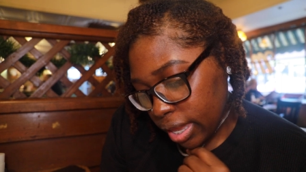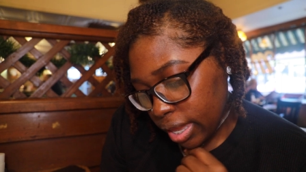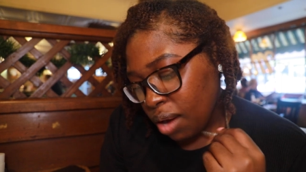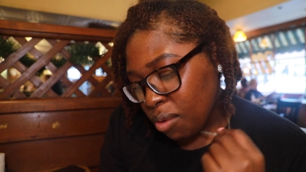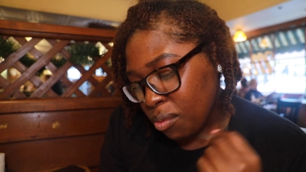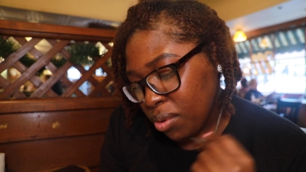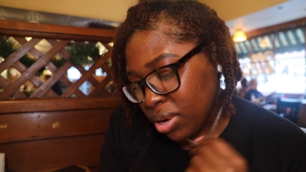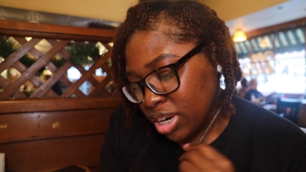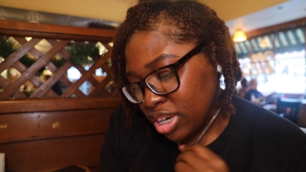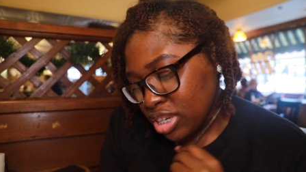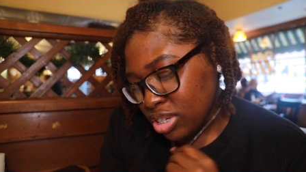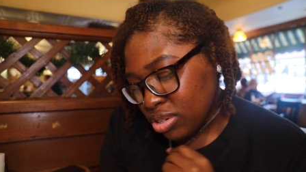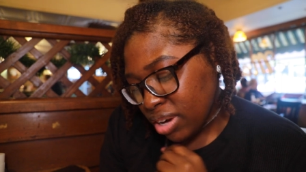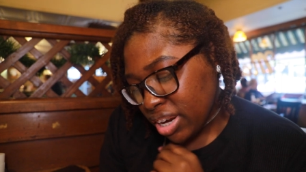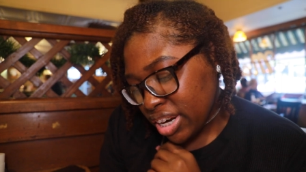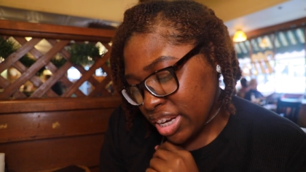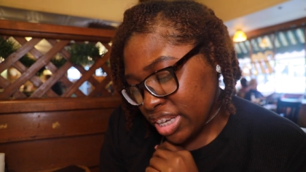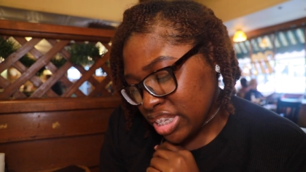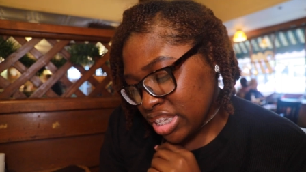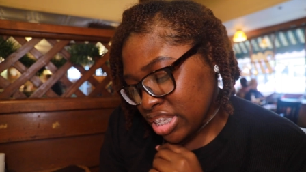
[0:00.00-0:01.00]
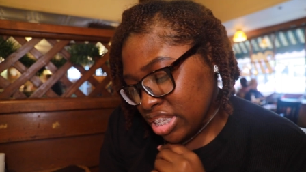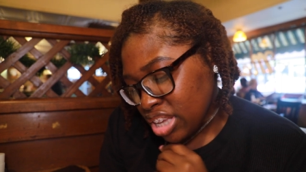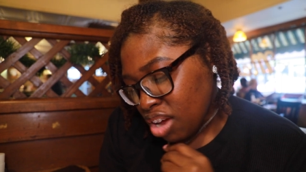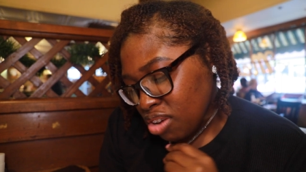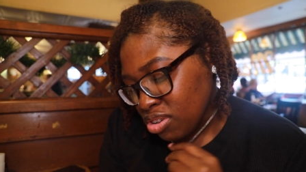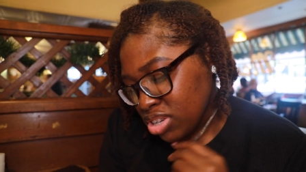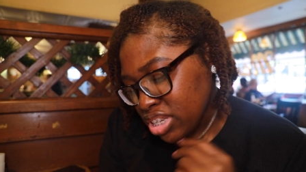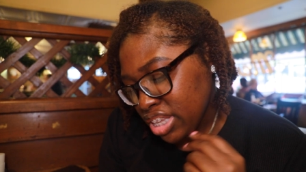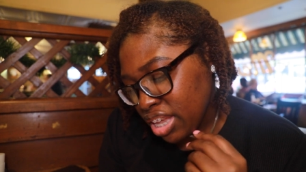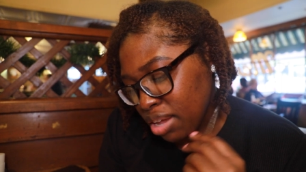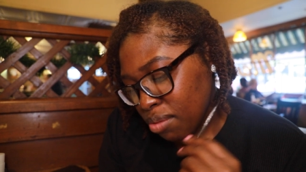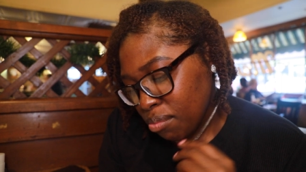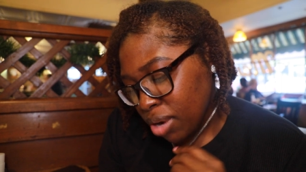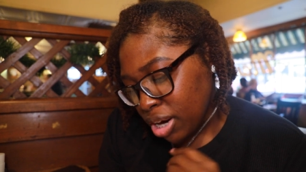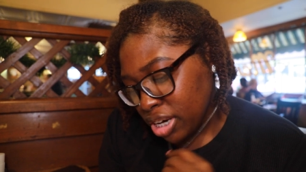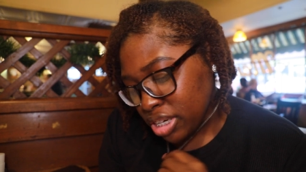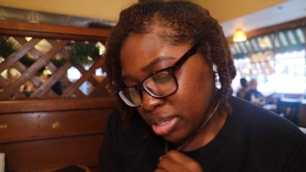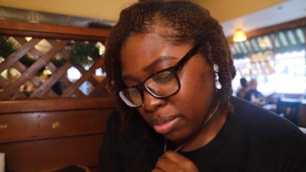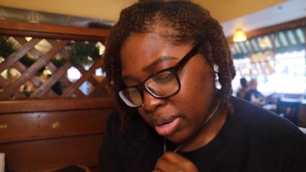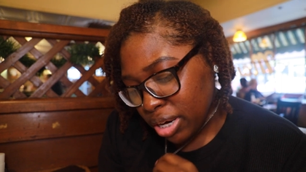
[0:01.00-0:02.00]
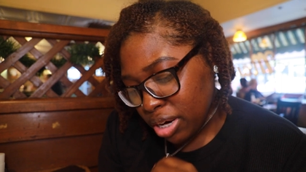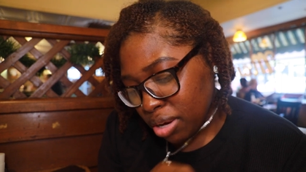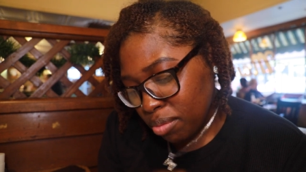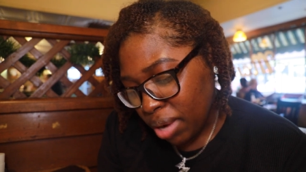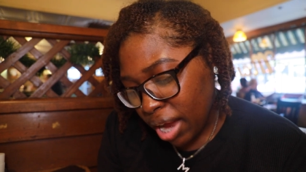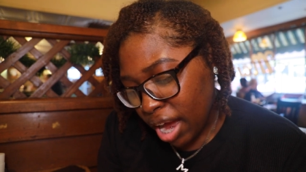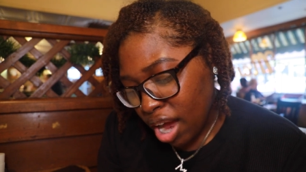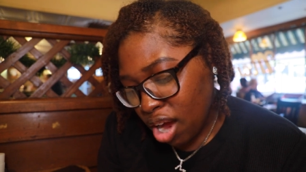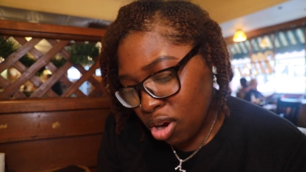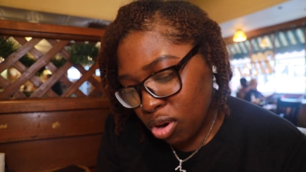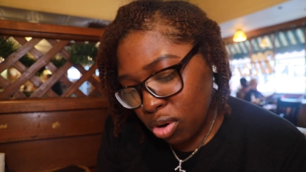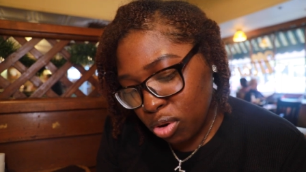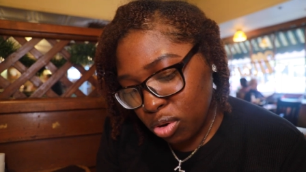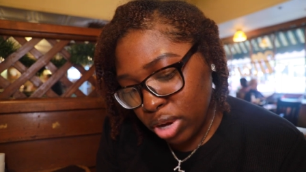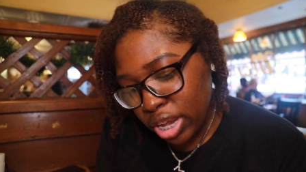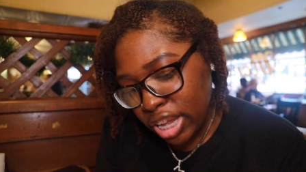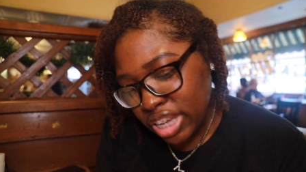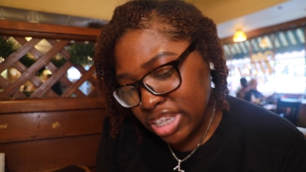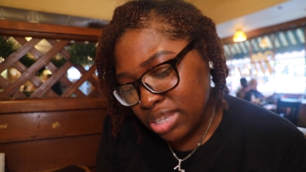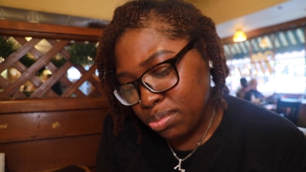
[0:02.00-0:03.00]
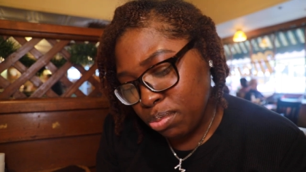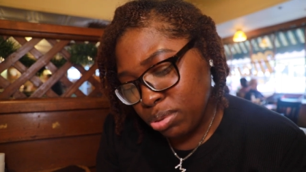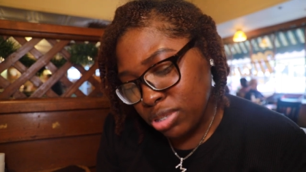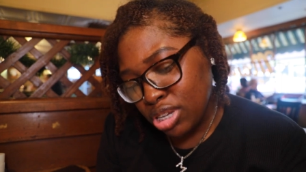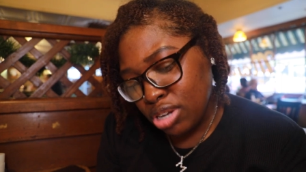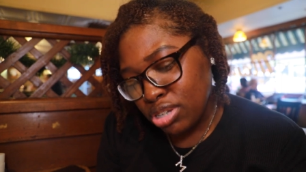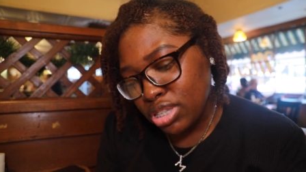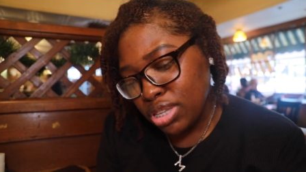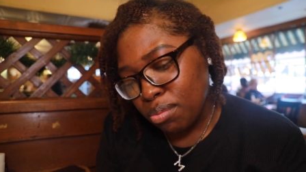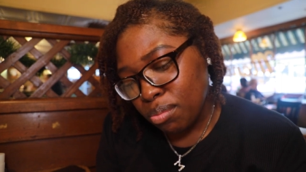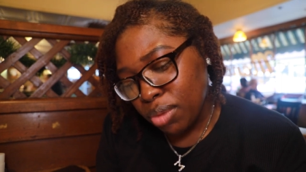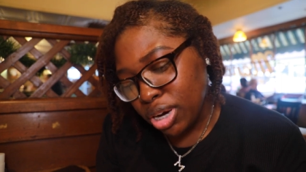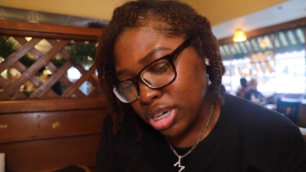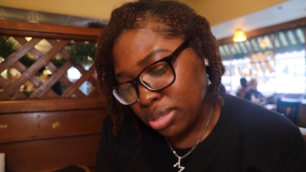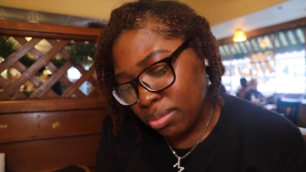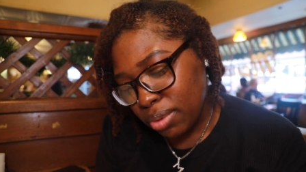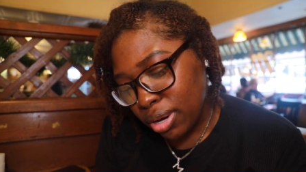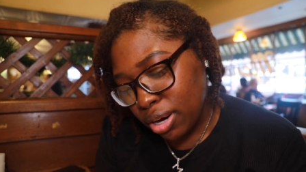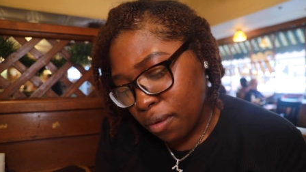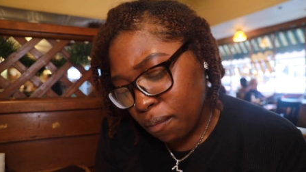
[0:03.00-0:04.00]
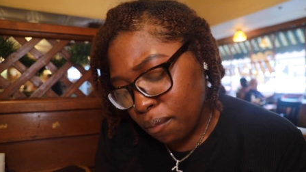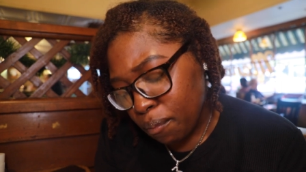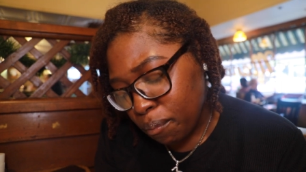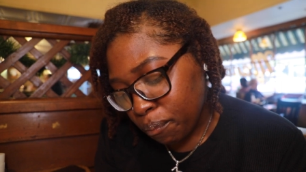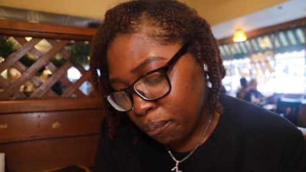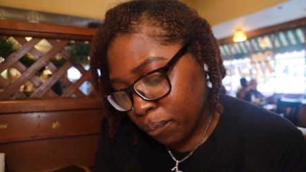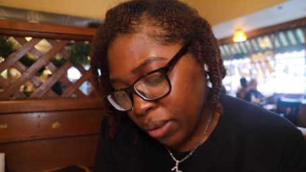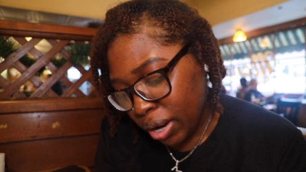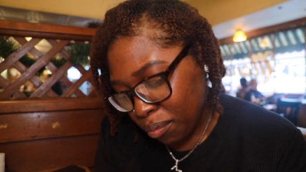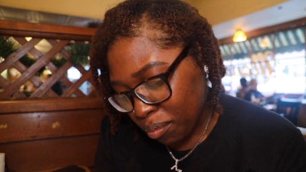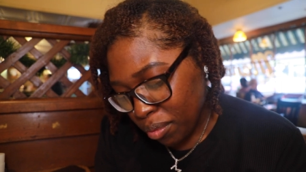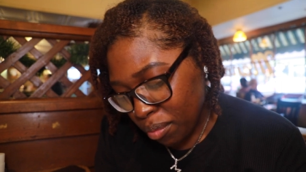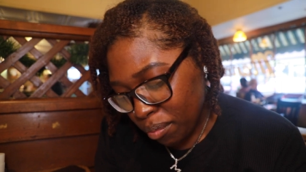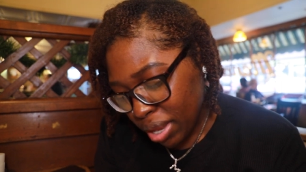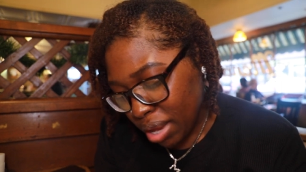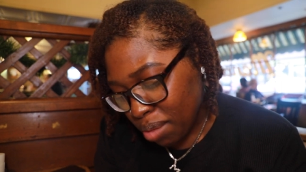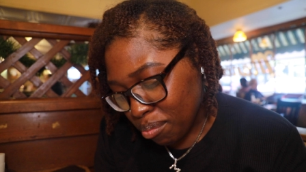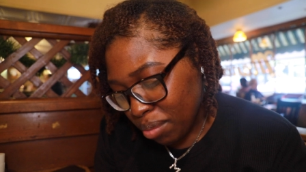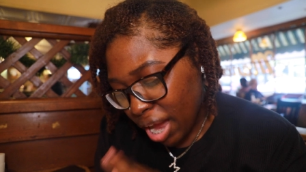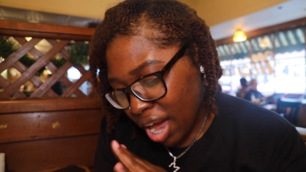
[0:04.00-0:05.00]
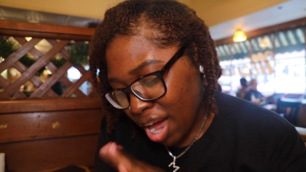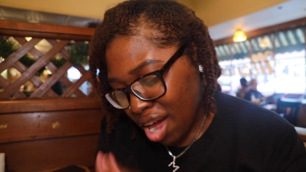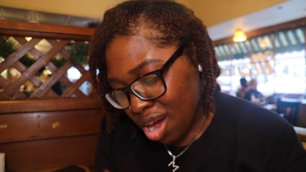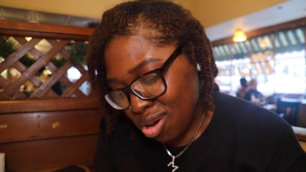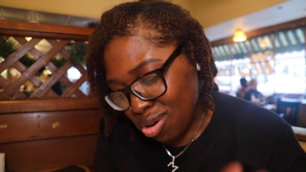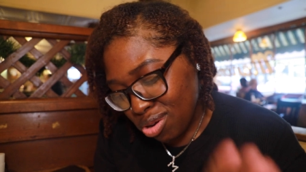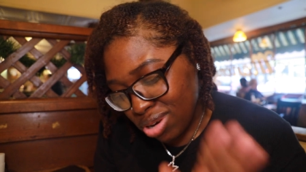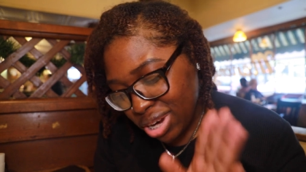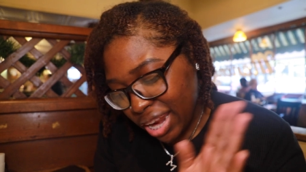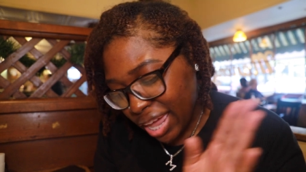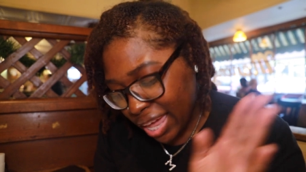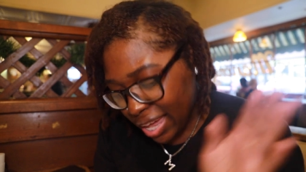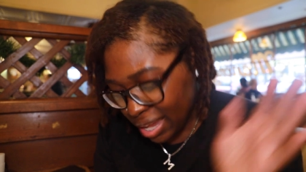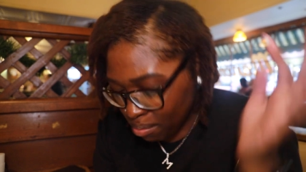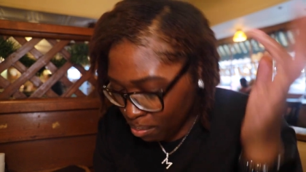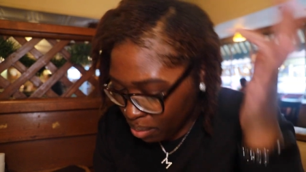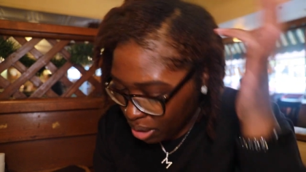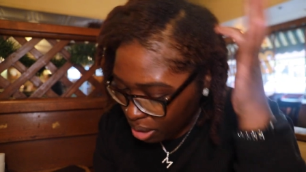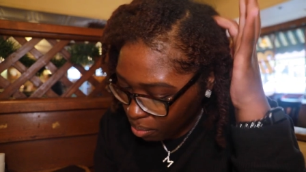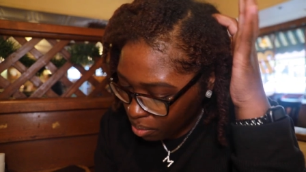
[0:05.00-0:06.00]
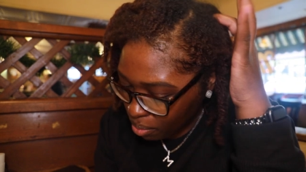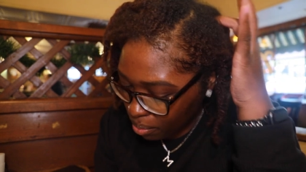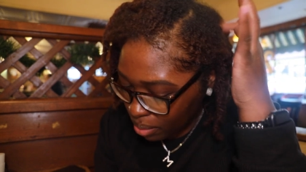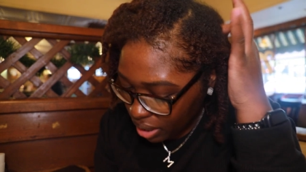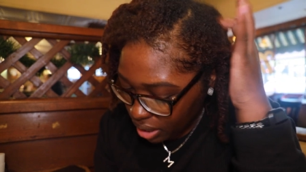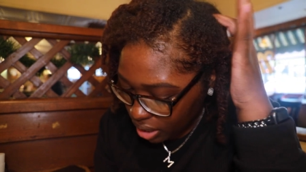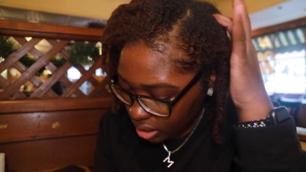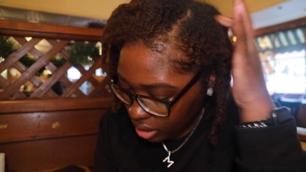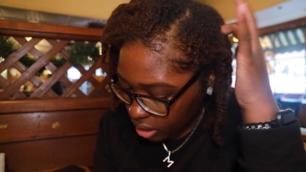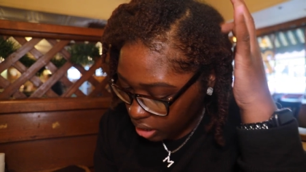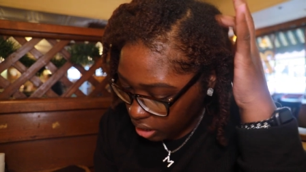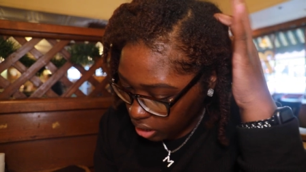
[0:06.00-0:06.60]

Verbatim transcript: I wanna try this toasted marshmallow, but I don't. It's toasted marshmallow peppermint, but I don't. I don't like peppermint.